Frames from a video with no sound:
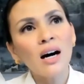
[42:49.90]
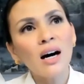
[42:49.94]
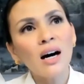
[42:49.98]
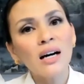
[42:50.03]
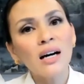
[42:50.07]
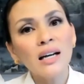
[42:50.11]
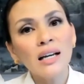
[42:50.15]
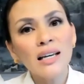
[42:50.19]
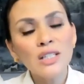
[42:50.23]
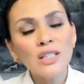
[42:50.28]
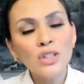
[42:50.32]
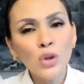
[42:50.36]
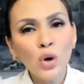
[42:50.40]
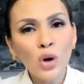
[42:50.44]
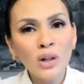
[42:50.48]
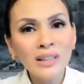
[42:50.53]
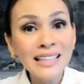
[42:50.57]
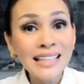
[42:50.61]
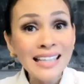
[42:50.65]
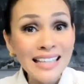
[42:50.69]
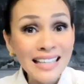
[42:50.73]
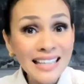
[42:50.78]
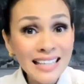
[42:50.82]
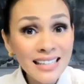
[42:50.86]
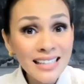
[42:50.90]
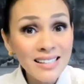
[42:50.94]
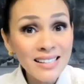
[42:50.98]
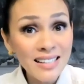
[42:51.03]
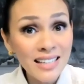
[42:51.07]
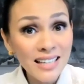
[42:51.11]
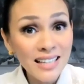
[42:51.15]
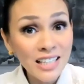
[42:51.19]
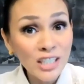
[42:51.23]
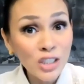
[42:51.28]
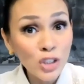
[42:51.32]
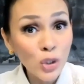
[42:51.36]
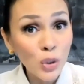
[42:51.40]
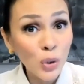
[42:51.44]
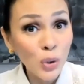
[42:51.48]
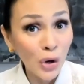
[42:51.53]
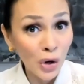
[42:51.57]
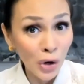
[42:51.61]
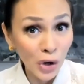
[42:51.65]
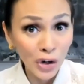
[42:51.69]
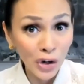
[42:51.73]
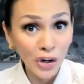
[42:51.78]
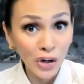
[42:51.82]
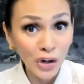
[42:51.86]
It's called He's Into
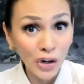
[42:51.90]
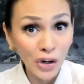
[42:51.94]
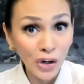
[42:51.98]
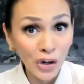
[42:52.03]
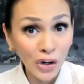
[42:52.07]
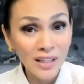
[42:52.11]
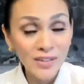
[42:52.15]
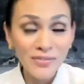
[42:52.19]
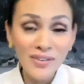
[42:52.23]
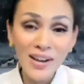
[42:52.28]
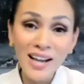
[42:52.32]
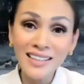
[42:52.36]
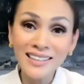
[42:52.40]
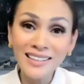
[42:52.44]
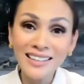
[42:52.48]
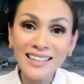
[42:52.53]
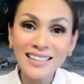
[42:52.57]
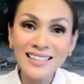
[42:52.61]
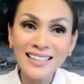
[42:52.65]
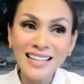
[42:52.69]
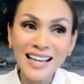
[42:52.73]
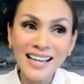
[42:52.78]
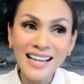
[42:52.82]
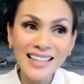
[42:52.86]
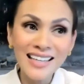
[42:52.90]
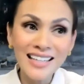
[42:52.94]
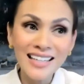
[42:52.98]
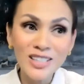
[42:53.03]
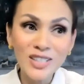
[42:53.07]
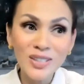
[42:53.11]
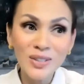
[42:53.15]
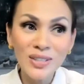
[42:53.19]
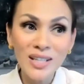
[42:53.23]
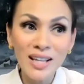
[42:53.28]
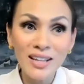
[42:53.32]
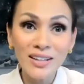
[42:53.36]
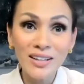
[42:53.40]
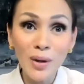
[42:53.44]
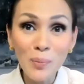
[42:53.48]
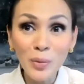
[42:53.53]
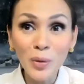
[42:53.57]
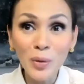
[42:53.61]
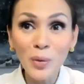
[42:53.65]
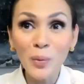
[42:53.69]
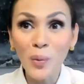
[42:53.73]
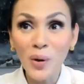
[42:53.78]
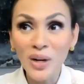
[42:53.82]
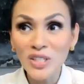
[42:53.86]
Her. In fact, I think it's the
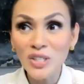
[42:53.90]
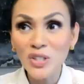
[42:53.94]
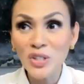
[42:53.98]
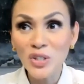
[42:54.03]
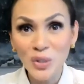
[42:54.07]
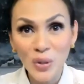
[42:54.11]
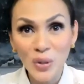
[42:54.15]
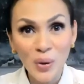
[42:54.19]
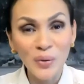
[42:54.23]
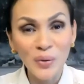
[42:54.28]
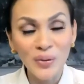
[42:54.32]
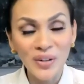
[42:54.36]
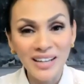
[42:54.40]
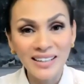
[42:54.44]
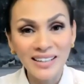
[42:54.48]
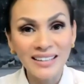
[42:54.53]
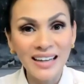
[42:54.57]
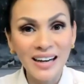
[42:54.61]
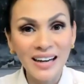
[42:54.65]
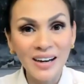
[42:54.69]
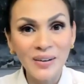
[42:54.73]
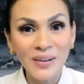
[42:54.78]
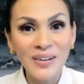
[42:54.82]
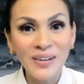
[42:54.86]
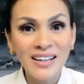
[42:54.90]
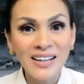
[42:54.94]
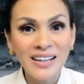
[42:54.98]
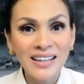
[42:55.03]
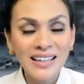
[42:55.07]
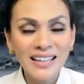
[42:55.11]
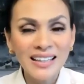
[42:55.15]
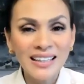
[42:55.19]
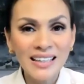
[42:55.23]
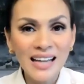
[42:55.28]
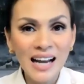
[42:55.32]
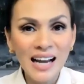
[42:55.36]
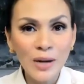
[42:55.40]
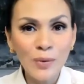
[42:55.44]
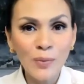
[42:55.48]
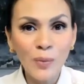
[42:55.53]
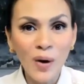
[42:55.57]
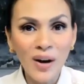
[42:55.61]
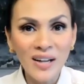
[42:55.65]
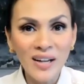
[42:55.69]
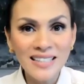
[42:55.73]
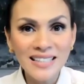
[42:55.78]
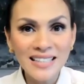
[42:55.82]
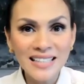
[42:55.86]
#1 show right now in I
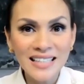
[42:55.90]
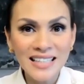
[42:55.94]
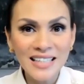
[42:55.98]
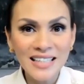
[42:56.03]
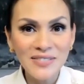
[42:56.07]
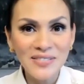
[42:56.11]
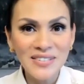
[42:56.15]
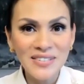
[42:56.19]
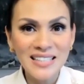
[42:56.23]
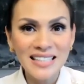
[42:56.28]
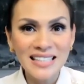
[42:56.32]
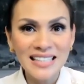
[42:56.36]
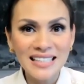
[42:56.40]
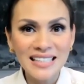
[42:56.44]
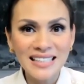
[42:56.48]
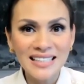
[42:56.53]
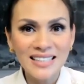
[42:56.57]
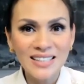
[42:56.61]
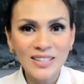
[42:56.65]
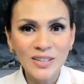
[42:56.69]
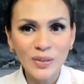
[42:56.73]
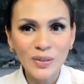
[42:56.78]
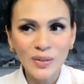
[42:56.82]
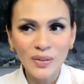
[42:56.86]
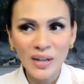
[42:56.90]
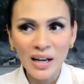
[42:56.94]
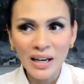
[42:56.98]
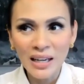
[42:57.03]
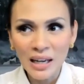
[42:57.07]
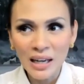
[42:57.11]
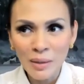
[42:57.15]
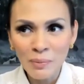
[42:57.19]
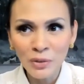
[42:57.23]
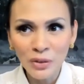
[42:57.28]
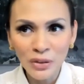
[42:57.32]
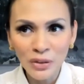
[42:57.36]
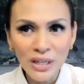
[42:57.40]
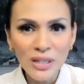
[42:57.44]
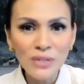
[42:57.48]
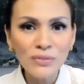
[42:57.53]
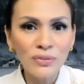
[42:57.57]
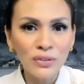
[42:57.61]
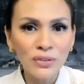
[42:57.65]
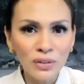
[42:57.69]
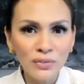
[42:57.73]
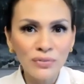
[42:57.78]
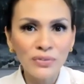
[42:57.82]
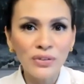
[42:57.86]
Want TFC. So I'm
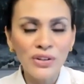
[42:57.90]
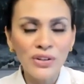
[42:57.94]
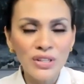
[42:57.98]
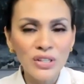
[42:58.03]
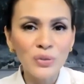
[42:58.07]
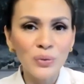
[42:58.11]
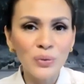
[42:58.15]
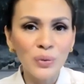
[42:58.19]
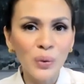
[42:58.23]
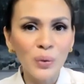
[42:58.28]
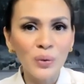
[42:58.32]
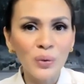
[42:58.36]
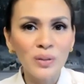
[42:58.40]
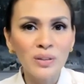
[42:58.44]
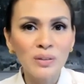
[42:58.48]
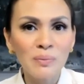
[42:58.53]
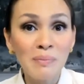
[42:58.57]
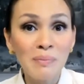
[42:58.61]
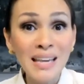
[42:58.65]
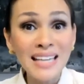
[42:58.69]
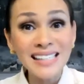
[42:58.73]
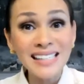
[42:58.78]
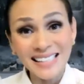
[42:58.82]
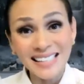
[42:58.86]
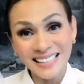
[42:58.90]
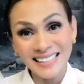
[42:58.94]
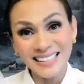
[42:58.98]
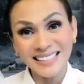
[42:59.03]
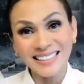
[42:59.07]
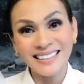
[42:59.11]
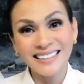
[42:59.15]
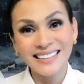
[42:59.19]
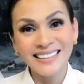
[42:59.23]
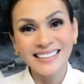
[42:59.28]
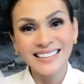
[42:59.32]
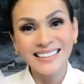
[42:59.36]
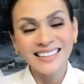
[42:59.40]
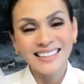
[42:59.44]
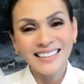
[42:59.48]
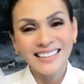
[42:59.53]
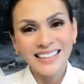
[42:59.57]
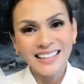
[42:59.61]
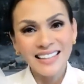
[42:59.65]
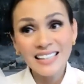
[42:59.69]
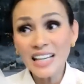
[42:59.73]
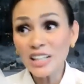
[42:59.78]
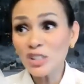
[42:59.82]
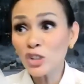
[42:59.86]
grateful for this role. Macy.
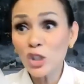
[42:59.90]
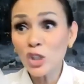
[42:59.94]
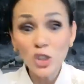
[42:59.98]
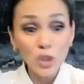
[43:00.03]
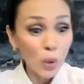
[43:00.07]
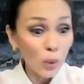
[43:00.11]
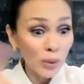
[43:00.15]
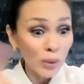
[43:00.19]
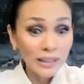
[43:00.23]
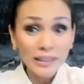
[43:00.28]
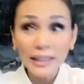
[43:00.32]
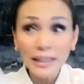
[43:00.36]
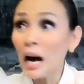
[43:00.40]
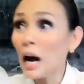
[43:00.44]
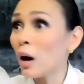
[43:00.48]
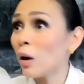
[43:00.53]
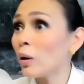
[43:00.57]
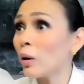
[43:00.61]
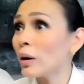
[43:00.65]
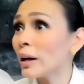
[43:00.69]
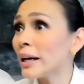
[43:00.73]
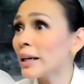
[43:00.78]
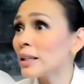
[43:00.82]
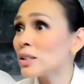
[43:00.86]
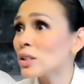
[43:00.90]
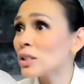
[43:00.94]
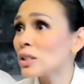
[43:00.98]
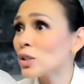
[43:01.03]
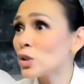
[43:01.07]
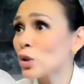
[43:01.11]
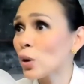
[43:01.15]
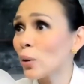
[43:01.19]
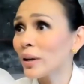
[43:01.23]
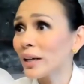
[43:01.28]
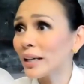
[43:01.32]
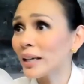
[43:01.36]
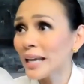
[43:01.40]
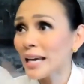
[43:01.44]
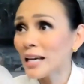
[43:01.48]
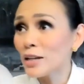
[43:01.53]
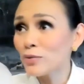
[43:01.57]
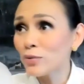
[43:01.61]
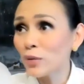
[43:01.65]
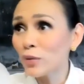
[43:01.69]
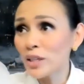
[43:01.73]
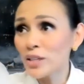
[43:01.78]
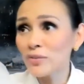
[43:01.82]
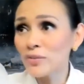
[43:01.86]
It's actually showing now. It's showing at
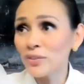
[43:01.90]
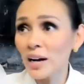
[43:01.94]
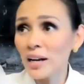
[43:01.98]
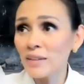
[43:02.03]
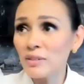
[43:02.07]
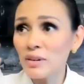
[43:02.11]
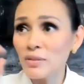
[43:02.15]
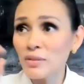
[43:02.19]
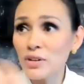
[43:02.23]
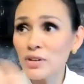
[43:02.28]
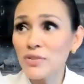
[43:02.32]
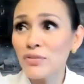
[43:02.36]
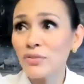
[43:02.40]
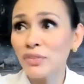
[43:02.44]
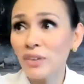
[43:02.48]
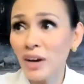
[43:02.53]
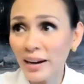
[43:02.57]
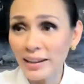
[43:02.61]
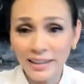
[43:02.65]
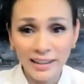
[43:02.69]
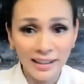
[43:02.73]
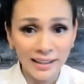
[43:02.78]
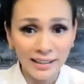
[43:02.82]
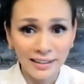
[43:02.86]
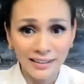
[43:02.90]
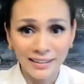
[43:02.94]
8:45 every Friday.